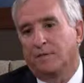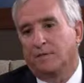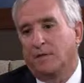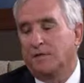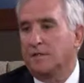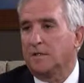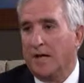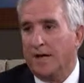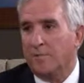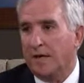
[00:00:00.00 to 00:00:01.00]
the largest
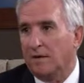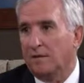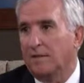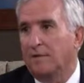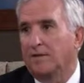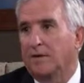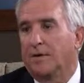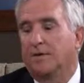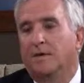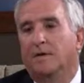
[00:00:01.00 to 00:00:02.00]
land battle that ever
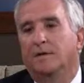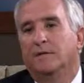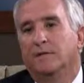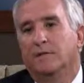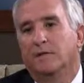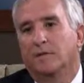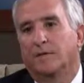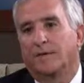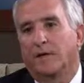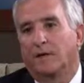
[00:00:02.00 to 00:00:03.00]
occurred in
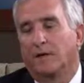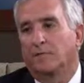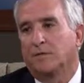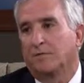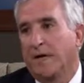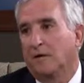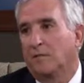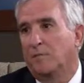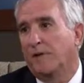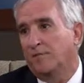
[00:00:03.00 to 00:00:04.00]
North Carolina, was the
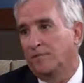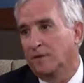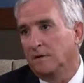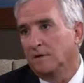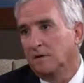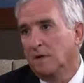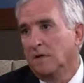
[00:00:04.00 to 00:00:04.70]
Battle of Bentonville,